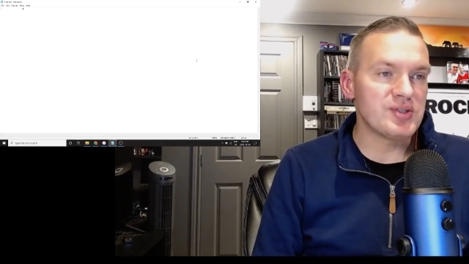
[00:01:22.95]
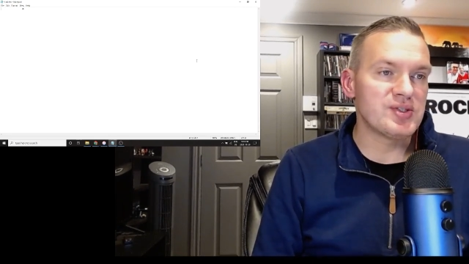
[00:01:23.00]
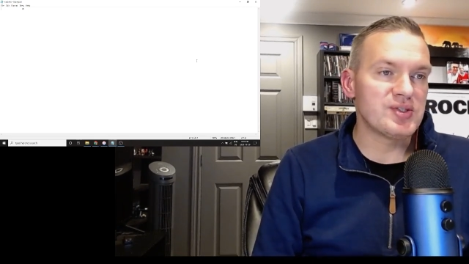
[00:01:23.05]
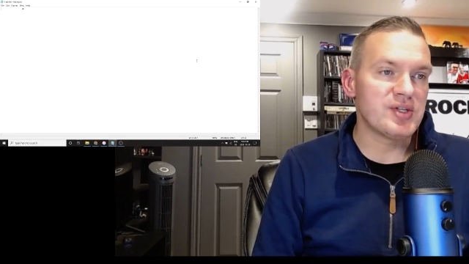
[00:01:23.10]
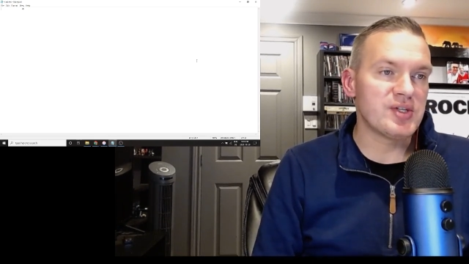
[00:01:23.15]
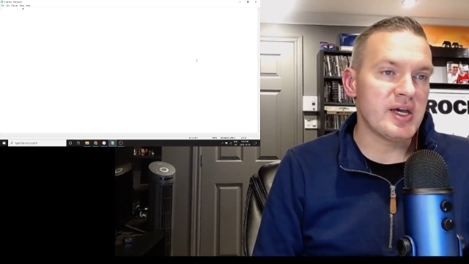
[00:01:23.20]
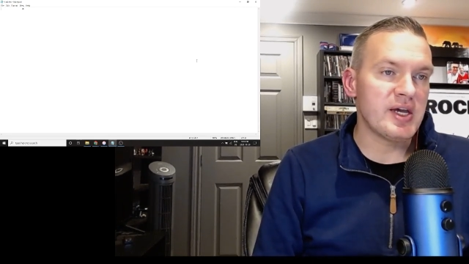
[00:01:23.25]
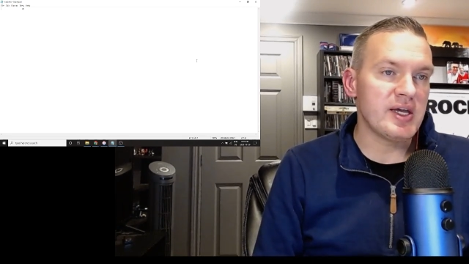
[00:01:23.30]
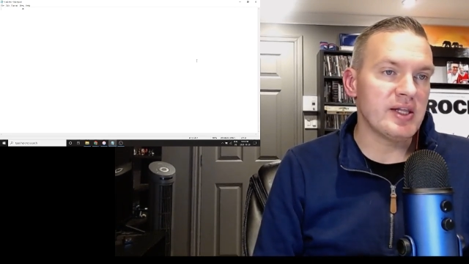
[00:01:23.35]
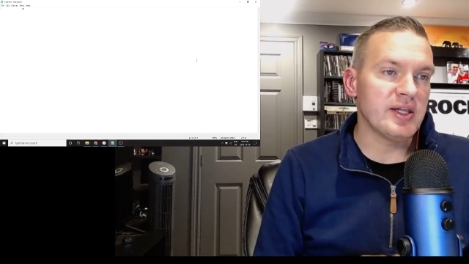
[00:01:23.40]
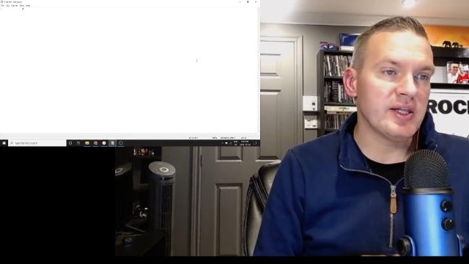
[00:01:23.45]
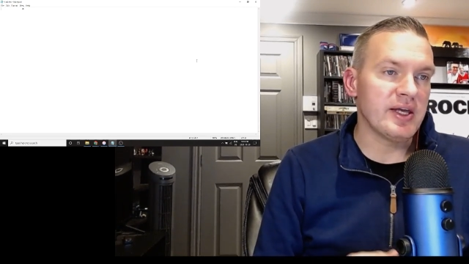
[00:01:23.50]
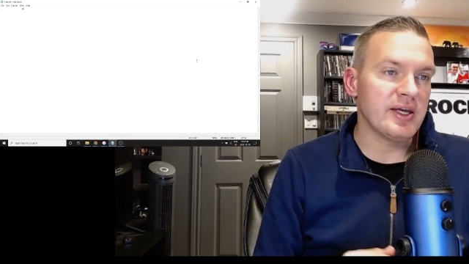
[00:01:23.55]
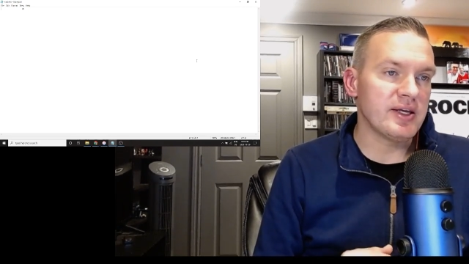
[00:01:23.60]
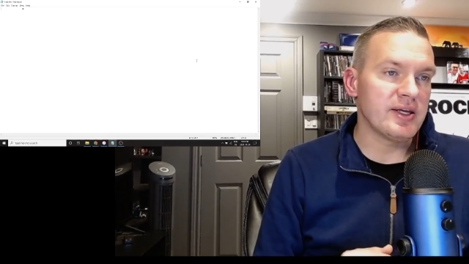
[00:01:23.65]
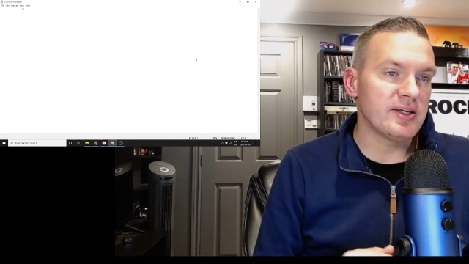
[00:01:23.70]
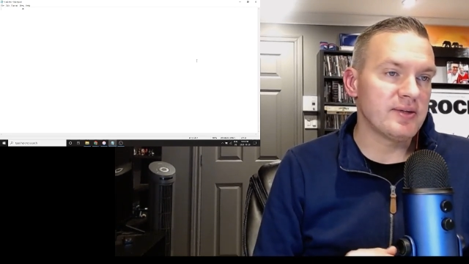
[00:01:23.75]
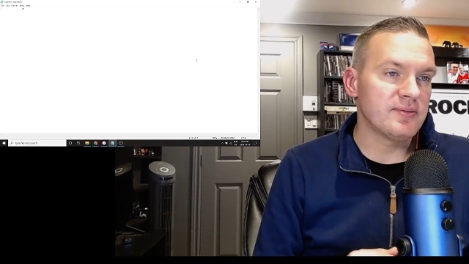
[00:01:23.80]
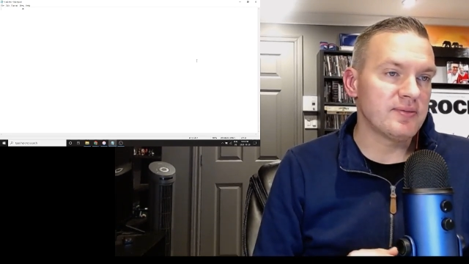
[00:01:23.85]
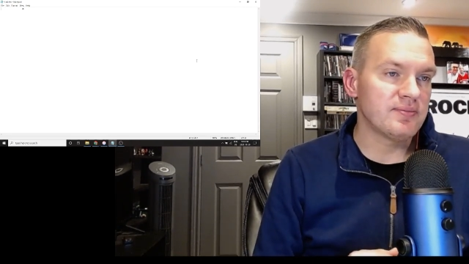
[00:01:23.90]
say
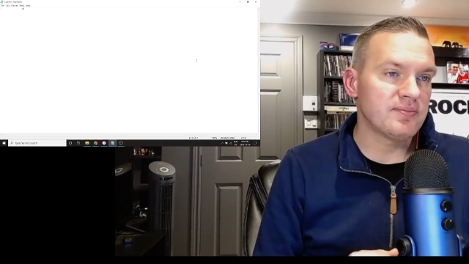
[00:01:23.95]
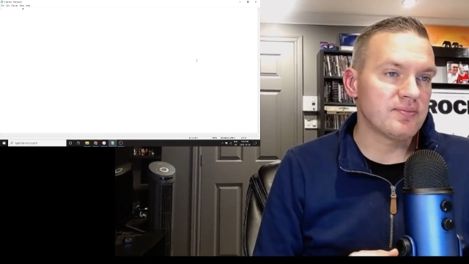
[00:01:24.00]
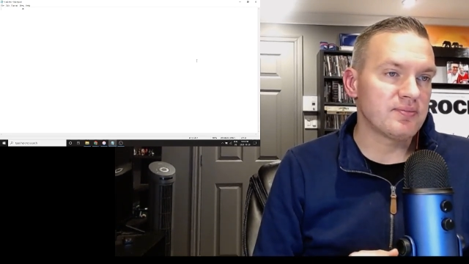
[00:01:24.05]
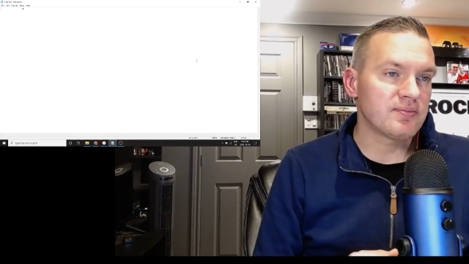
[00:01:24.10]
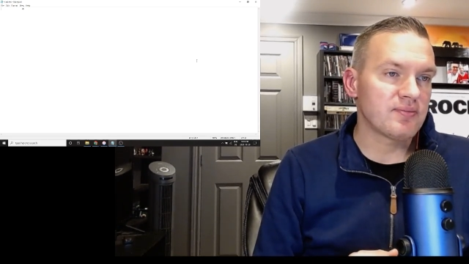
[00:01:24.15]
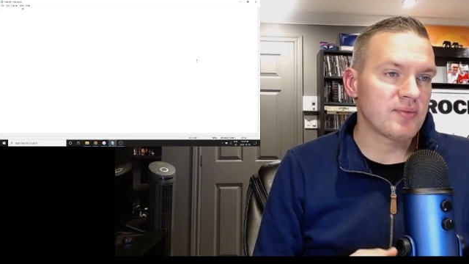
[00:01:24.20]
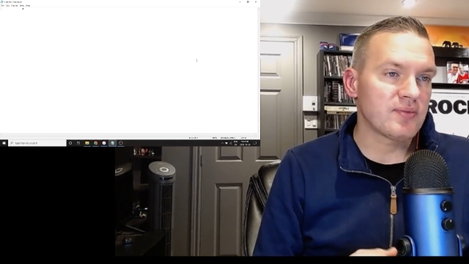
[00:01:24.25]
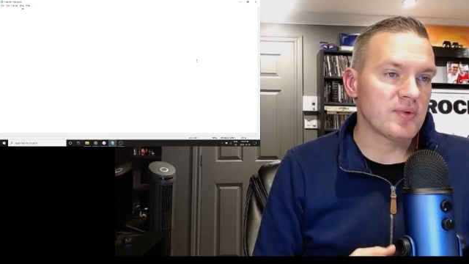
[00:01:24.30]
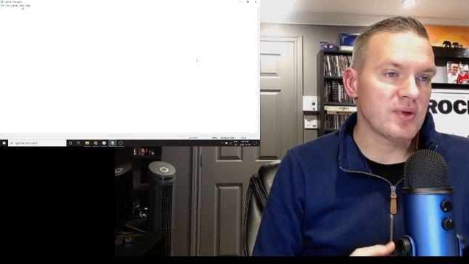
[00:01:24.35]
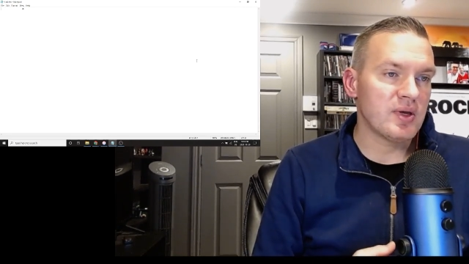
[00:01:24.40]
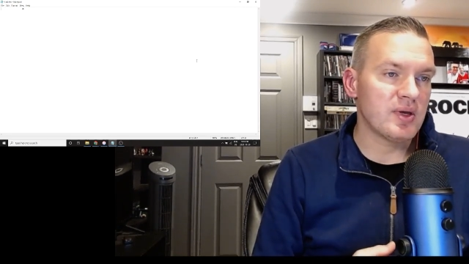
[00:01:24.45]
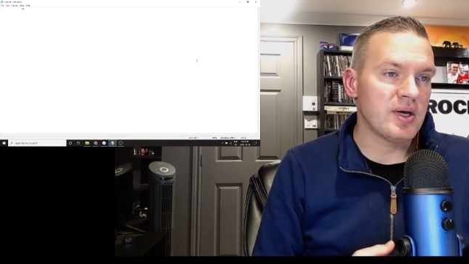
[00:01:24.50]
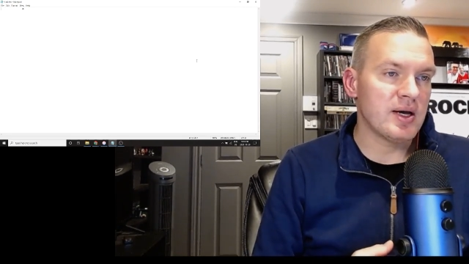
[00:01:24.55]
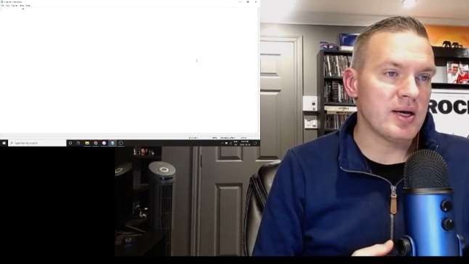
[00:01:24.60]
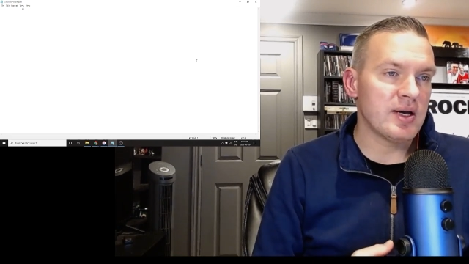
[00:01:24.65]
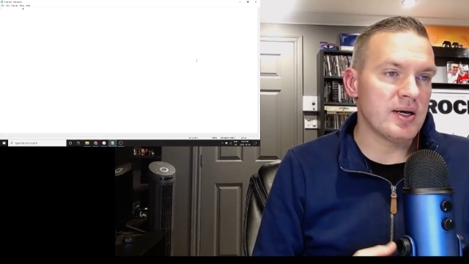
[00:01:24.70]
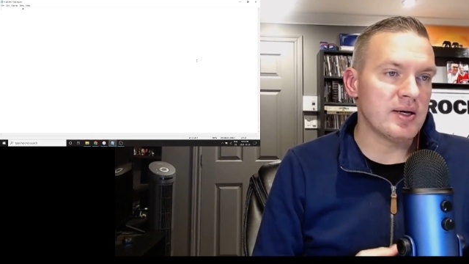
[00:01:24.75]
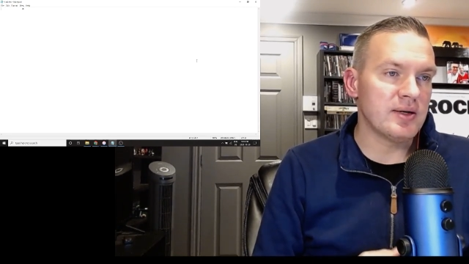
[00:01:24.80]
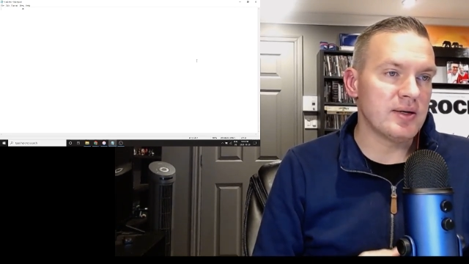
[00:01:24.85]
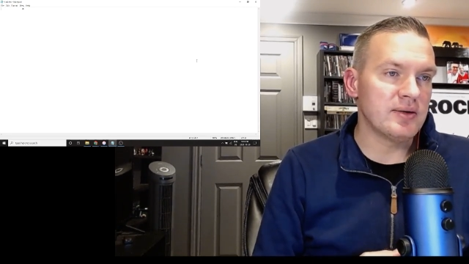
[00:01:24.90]

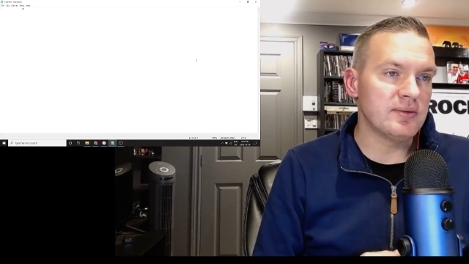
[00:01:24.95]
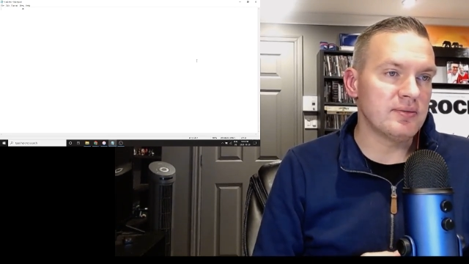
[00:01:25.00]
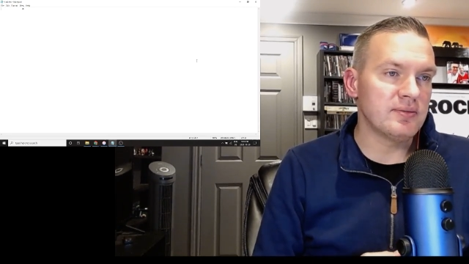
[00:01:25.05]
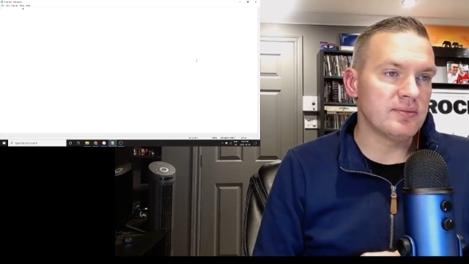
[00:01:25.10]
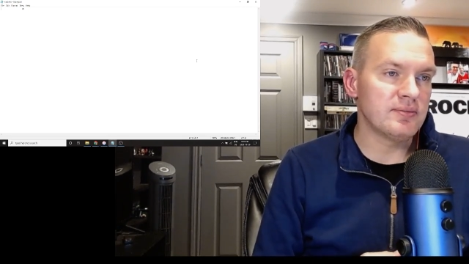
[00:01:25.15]
uh,